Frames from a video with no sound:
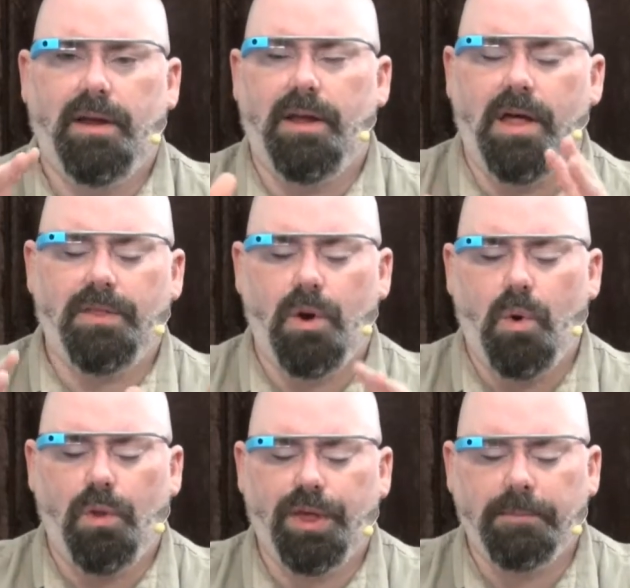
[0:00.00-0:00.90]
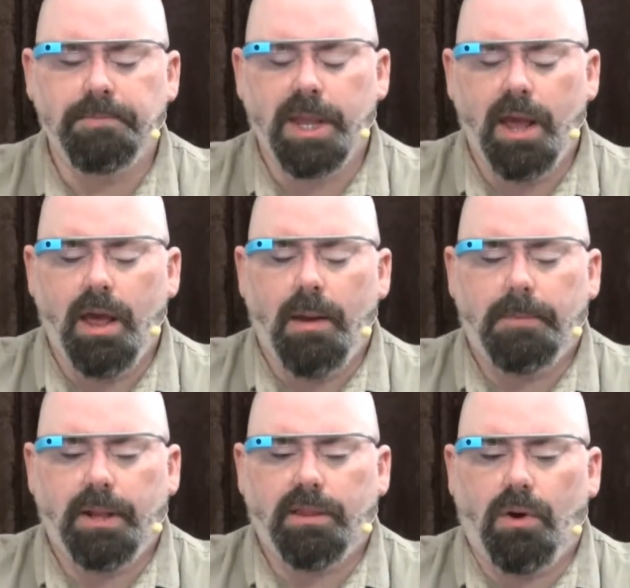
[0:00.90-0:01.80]
on the whole thing.
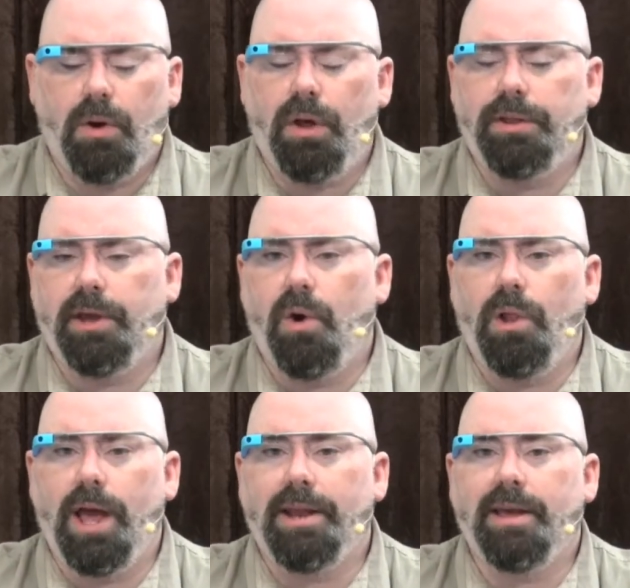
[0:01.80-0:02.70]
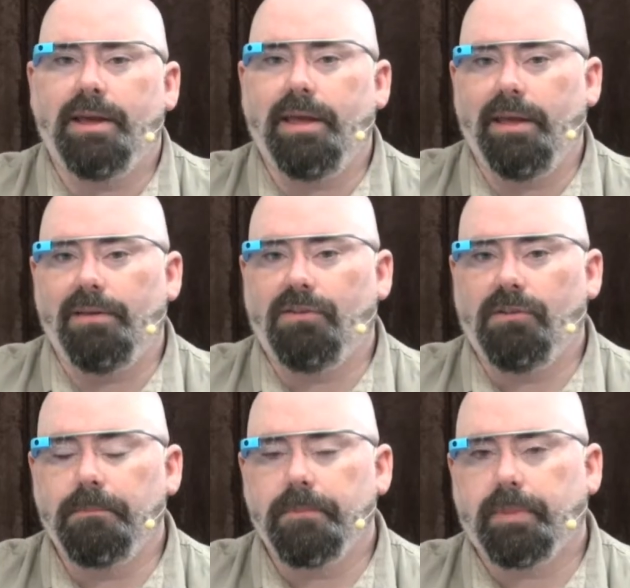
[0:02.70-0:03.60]
But the whole idea is
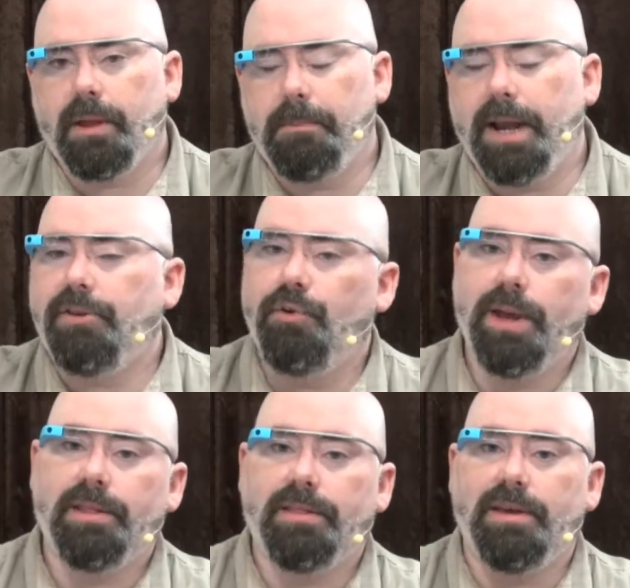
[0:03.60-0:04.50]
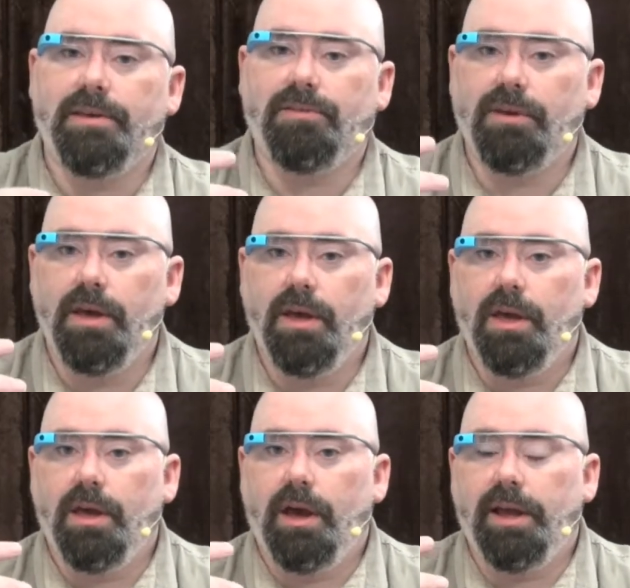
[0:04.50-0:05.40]
by doing these
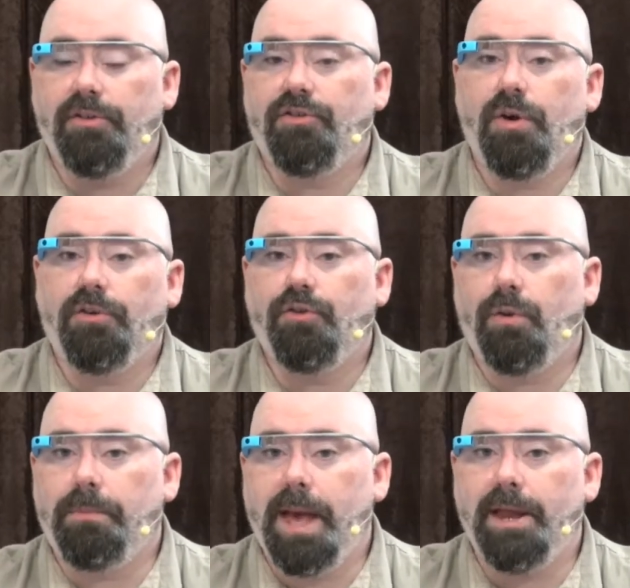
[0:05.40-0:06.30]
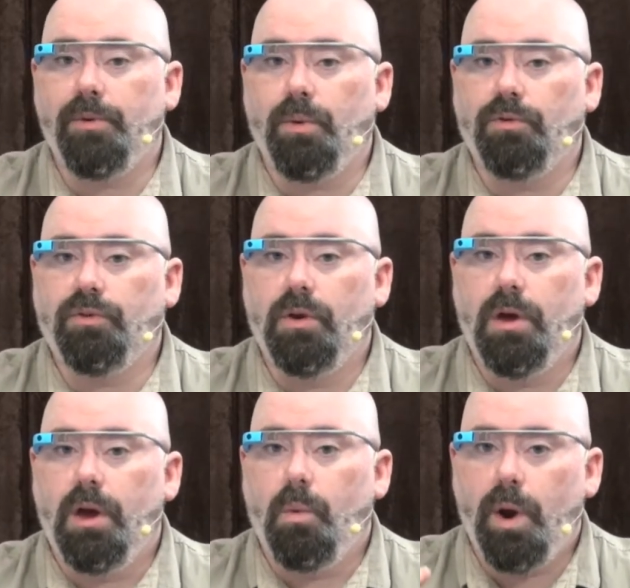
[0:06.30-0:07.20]
instructional manuals
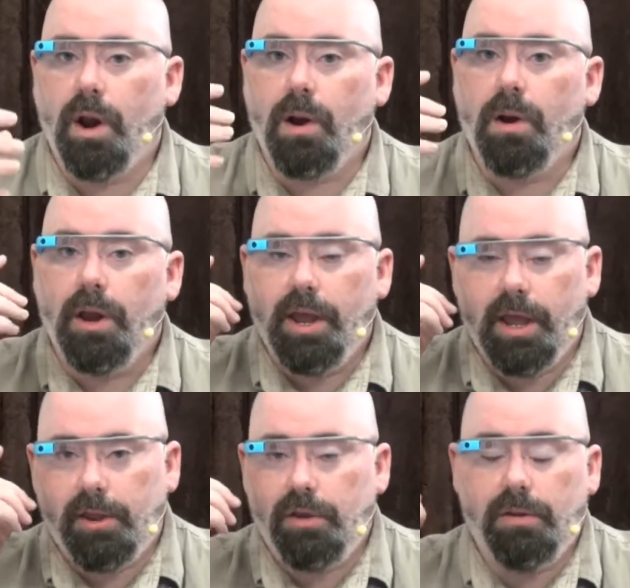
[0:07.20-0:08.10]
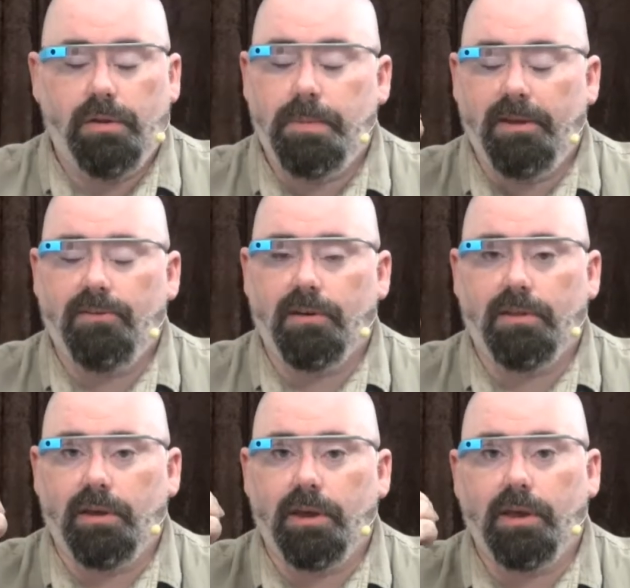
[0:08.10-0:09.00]
where you
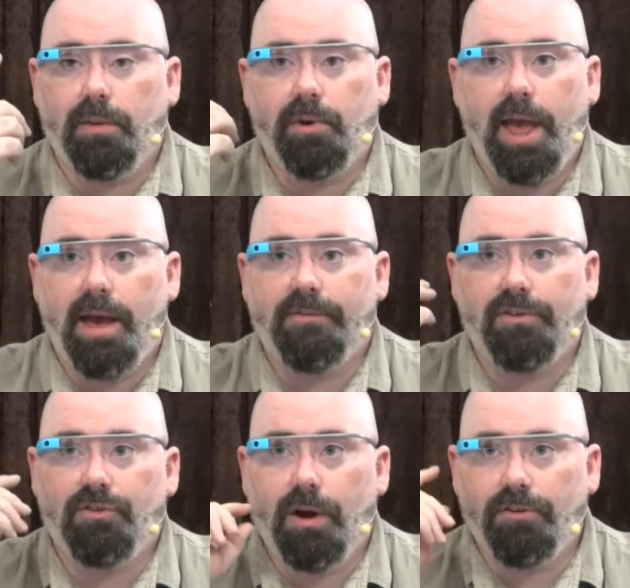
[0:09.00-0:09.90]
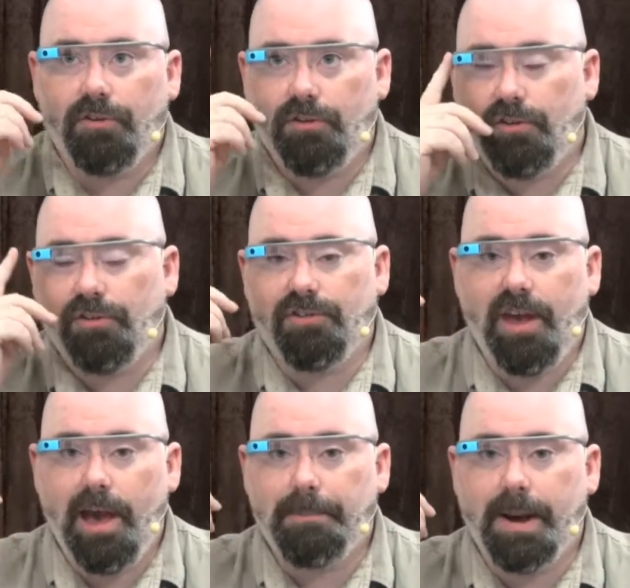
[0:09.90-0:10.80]
basically, it would have instructions. You just
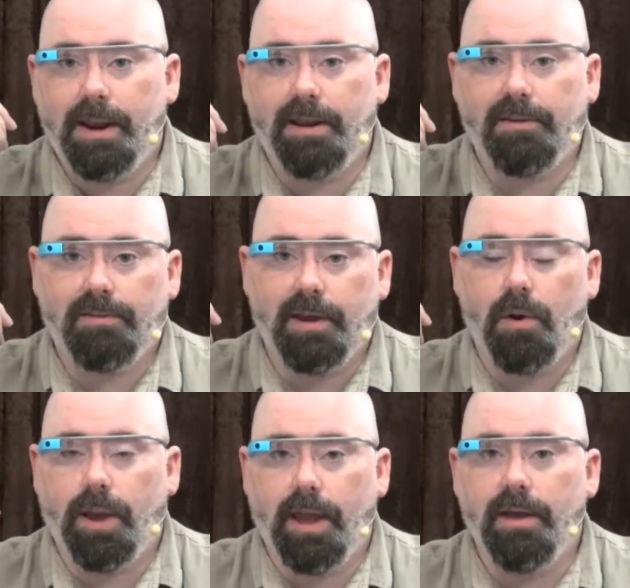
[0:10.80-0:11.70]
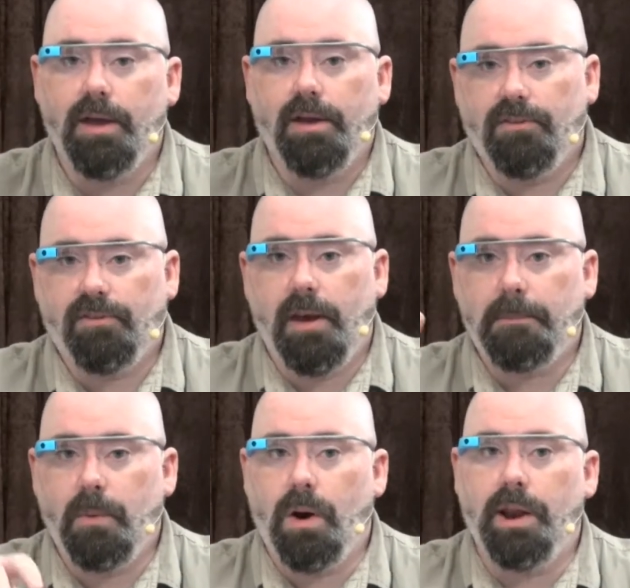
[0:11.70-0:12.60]
tap on it and it's like, okay,
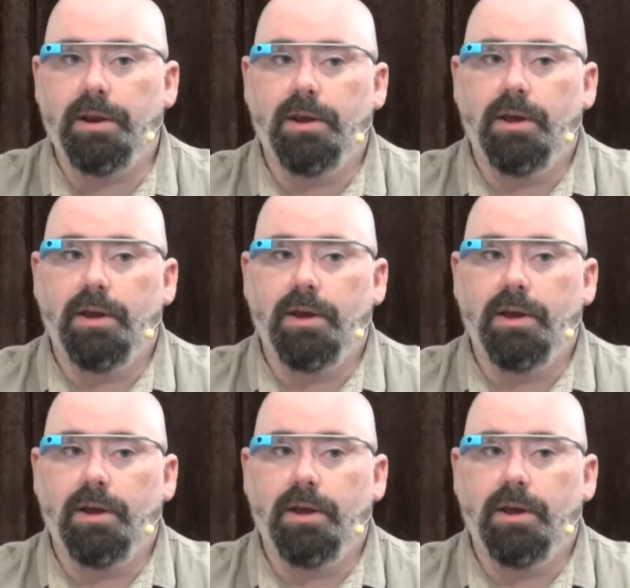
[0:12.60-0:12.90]
step 1,